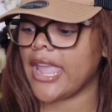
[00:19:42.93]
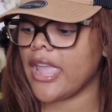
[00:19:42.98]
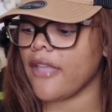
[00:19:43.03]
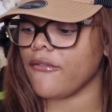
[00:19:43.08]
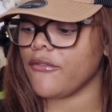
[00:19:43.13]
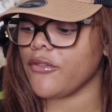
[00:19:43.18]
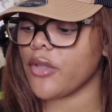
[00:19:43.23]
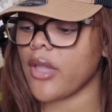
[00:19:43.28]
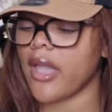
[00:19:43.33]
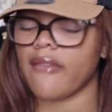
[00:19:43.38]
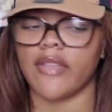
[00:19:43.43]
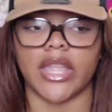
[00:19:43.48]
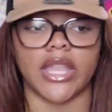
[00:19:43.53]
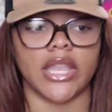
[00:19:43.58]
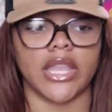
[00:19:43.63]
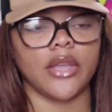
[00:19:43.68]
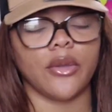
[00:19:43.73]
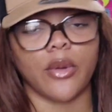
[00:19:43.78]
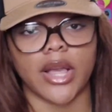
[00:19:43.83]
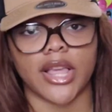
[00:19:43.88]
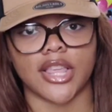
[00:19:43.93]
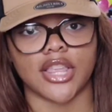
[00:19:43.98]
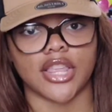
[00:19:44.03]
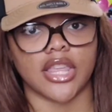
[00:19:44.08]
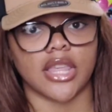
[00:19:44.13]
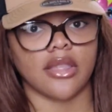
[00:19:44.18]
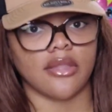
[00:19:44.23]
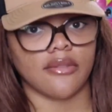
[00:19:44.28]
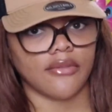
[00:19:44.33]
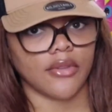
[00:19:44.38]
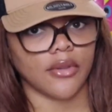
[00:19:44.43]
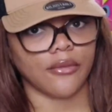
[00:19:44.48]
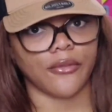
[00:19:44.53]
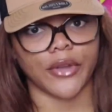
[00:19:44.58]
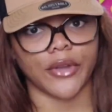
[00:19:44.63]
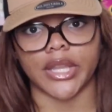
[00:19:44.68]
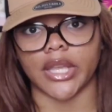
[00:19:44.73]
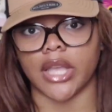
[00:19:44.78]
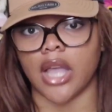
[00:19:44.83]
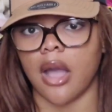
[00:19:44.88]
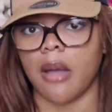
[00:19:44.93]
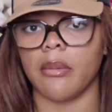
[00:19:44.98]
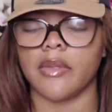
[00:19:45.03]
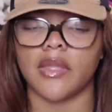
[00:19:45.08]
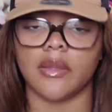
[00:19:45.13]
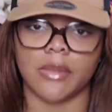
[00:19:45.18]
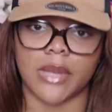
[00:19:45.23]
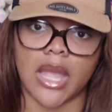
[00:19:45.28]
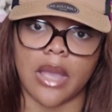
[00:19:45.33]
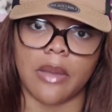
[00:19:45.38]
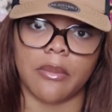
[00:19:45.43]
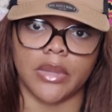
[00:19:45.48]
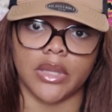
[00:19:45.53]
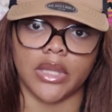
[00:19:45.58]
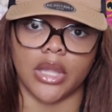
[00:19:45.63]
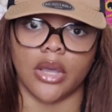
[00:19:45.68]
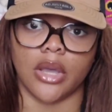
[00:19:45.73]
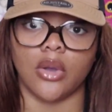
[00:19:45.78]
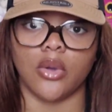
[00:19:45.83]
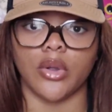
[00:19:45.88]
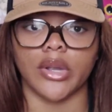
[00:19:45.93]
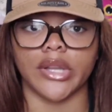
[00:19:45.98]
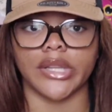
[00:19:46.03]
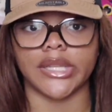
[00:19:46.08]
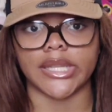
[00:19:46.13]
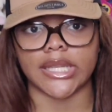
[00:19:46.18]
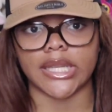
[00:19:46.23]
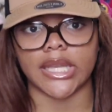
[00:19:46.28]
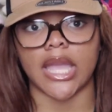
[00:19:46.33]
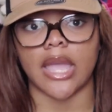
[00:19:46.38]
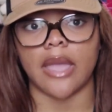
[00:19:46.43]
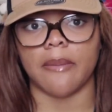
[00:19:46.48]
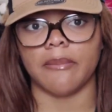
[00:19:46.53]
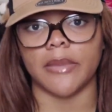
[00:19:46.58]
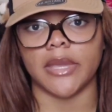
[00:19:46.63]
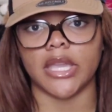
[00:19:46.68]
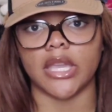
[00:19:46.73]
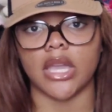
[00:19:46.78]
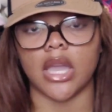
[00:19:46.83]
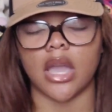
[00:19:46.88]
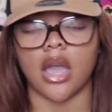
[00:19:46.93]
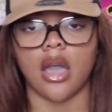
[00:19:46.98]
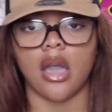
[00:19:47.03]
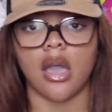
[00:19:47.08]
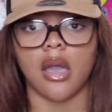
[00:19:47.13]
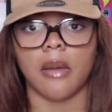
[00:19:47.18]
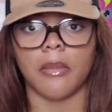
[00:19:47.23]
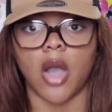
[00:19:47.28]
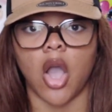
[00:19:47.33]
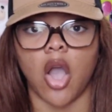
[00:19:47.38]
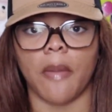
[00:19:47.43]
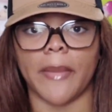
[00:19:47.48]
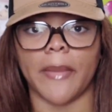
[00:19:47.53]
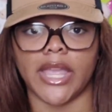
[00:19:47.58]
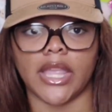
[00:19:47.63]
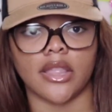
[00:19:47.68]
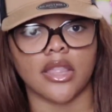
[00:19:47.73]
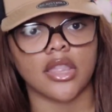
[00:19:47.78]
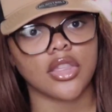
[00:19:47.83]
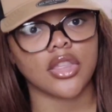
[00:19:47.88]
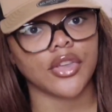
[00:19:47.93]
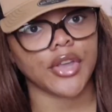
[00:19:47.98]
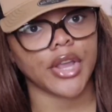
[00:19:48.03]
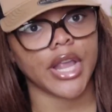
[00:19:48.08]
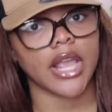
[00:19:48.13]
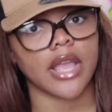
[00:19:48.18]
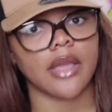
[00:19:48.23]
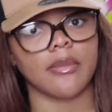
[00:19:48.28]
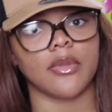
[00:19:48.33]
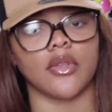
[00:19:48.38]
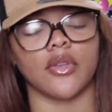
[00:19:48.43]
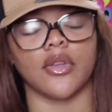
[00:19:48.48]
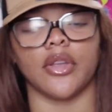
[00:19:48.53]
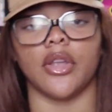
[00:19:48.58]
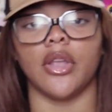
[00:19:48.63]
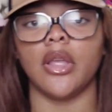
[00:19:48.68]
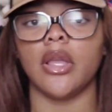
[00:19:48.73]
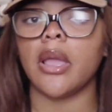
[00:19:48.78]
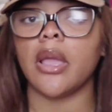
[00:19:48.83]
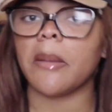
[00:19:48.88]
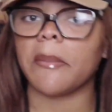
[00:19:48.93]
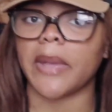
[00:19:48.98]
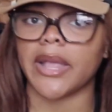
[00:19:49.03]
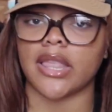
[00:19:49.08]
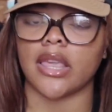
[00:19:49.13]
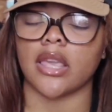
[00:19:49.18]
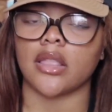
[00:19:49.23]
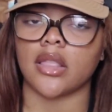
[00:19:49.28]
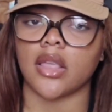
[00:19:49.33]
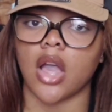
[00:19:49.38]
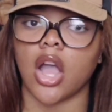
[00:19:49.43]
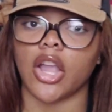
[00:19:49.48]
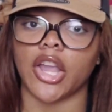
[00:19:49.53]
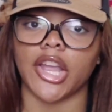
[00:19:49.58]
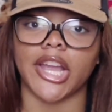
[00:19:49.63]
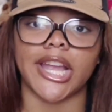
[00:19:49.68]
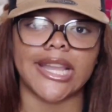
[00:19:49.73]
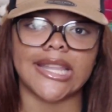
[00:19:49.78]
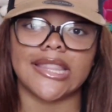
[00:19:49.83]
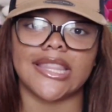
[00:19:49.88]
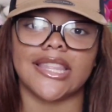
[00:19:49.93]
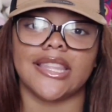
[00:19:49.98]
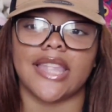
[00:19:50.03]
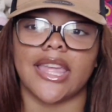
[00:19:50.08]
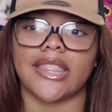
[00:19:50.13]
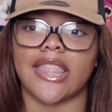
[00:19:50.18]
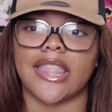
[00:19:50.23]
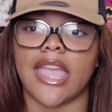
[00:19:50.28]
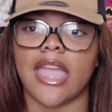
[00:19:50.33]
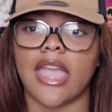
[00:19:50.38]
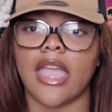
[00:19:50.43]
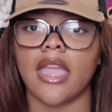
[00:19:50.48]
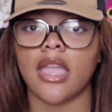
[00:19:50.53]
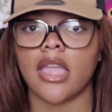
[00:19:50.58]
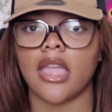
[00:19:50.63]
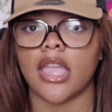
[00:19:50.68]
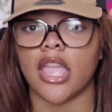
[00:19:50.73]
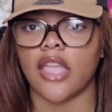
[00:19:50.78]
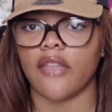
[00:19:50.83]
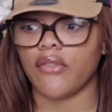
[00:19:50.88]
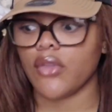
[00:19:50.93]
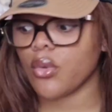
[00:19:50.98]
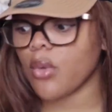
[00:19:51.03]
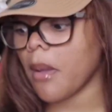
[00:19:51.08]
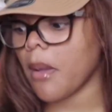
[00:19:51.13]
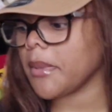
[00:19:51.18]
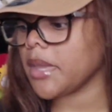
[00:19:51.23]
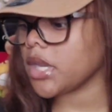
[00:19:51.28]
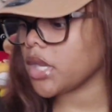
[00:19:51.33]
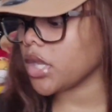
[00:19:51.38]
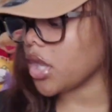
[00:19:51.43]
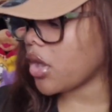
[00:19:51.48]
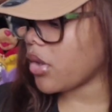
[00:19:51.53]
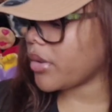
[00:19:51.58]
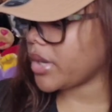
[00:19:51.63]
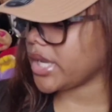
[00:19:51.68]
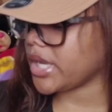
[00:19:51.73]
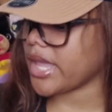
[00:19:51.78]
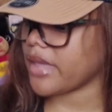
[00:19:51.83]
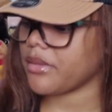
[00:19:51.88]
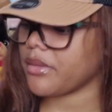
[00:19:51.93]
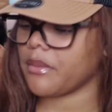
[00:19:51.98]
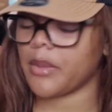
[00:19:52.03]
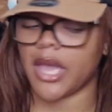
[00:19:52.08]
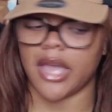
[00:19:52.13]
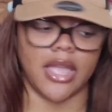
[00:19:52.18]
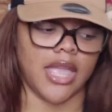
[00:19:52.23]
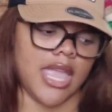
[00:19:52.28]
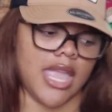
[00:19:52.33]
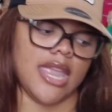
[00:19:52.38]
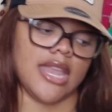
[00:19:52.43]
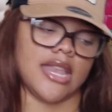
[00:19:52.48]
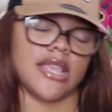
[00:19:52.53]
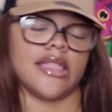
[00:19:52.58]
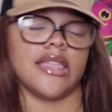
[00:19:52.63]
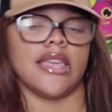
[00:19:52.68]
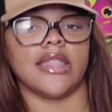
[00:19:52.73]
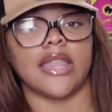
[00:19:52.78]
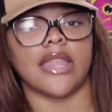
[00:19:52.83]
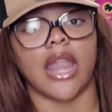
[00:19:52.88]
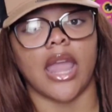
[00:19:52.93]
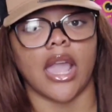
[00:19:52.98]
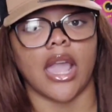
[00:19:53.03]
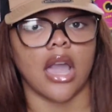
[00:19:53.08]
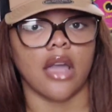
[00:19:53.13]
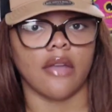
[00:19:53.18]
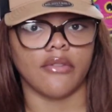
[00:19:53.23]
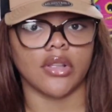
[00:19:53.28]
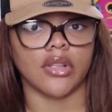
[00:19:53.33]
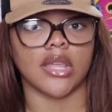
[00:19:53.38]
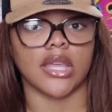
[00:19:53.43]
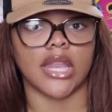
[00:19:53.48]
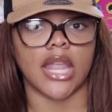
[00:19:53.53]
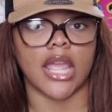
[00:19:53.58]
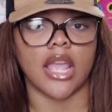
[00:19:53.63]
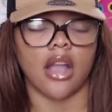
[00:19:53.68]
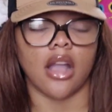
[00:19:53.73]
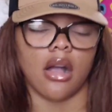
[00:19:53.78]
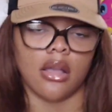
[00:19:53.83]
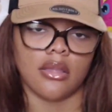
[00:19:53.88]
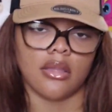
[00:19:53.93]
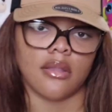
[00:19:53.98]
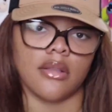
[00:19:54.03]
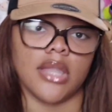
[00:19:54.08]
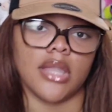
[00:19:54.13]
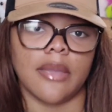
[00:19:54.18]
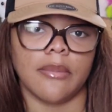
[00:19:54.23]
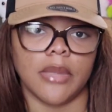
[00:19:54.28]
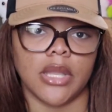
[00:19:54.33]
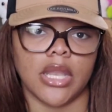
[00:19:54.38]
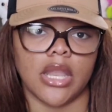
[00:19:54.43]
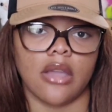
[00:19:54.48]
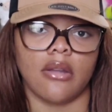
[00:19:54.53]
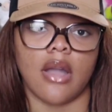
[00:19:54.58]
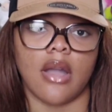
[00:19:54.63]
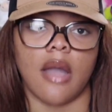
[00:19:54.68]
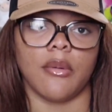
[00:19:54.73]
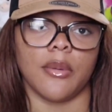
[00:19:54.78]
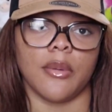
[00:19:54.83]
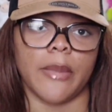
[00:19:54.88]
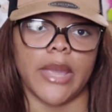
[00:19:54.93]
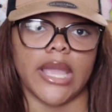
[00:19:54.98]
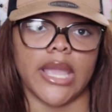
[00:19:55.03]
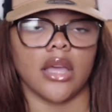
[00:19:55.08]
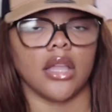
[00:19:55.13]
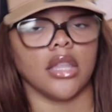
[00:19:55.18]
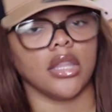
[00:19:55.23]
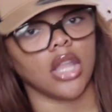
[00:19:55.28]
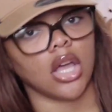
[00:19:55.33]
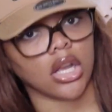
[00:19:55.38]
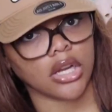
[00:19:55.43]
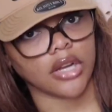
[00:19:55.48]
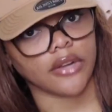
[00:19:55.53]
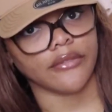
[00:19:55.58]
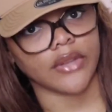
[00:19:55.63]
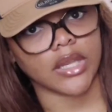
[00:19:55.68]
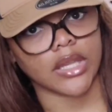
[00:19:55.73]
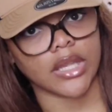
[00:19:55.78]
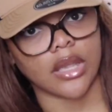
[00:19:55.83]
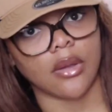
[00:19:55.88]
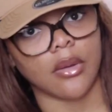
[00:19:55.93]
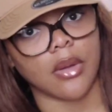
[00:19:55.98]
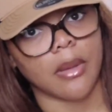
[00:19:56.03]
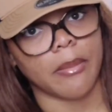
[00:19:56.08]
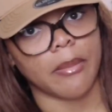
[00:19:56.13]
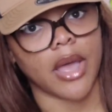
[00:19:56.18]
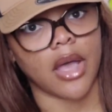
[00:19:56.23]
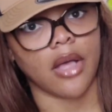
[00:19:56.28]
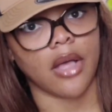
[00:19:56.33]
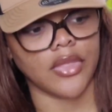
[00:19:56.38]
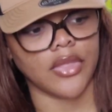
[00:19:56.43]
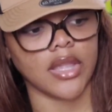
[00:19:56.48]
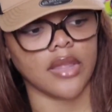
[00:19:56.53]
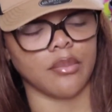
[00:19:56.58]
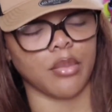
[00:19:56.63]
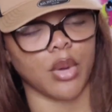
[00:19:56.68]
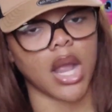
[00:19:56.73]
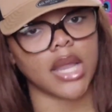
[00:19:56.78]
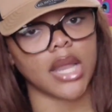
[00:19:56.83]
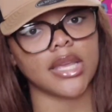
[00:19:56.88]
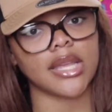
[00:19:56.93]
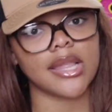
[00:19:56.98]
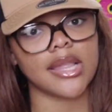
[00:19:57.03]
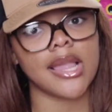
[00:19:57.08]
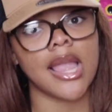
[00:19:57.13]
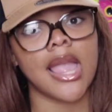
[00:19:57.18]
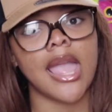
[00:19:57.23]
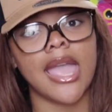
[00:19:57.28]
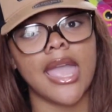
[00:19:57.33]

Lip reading: If you have any questions, feel free to comment them down below or DM me on my Instagrams or my TikTok or anything like that. If you want me to go in depth about anything that I covered today, also let me know. I will make a longer video about these products.